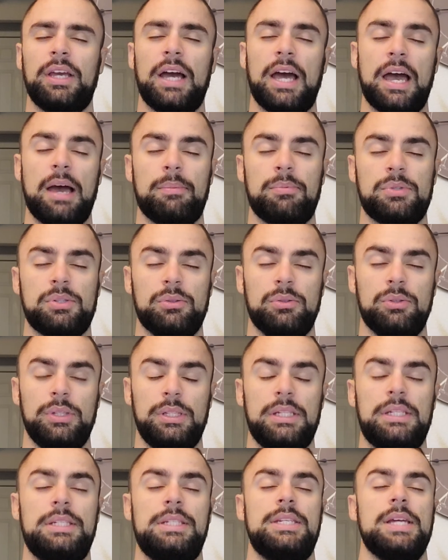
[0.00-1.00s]
I
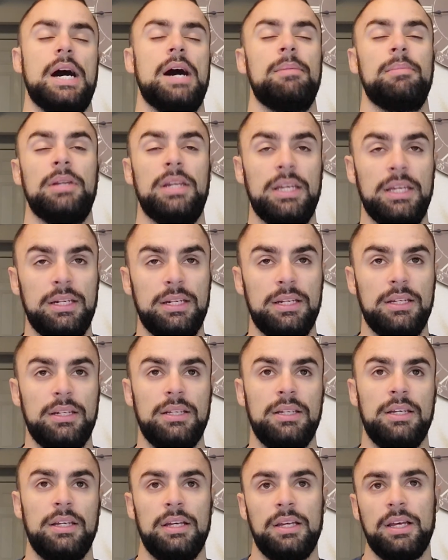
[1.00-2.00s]
absolutely dominated
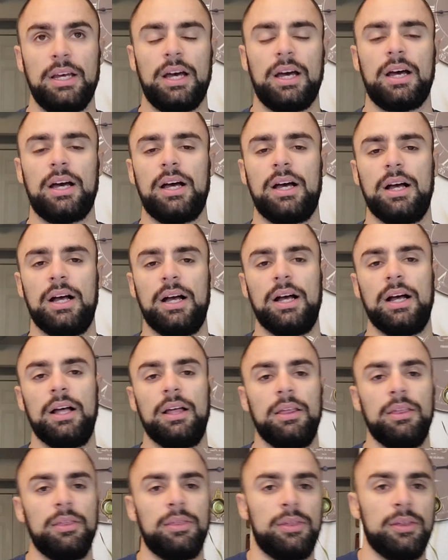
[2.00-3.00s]

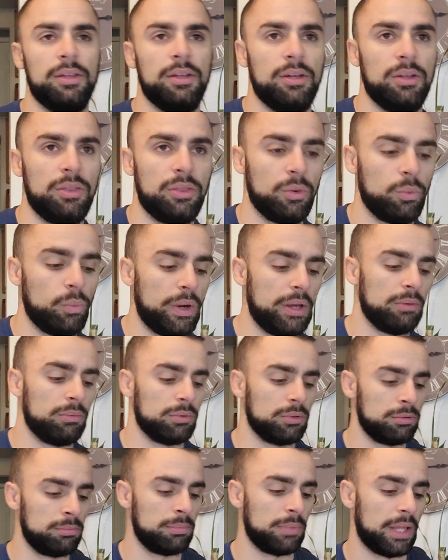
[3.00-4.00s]
the weight
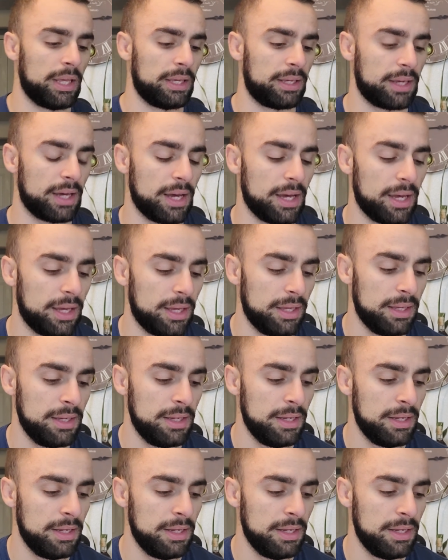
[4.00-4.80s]
room like I